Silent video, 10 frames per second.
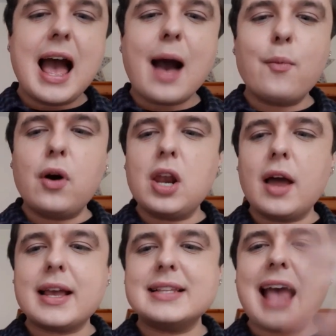And what I
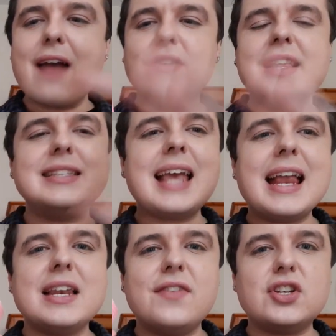like is everything's
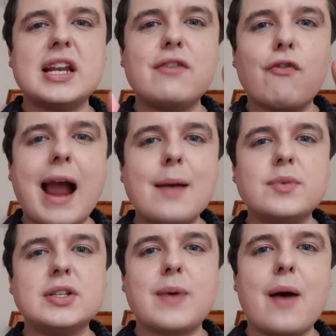individually
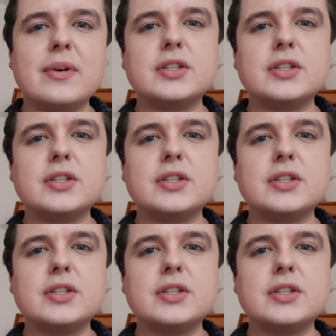wrapped as well.